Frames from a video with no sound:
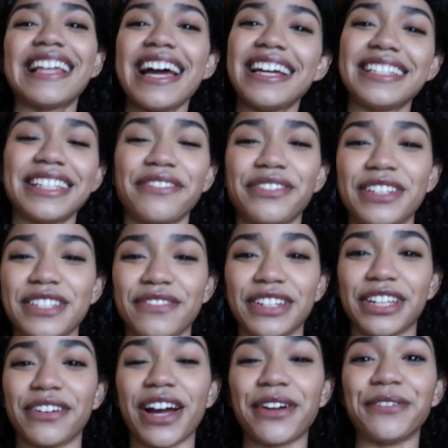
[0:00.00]
That is it for this
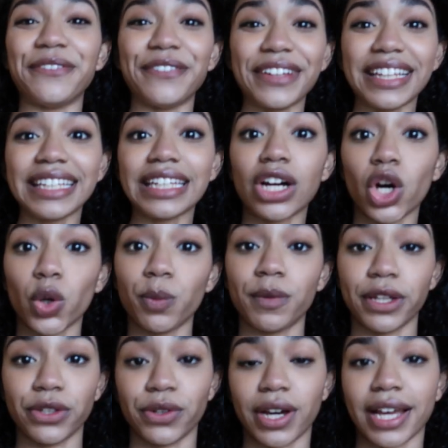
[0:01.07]
video. I really hope
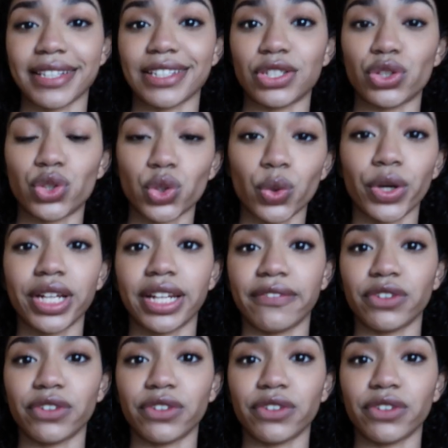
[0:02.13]
that you guys enjoyed.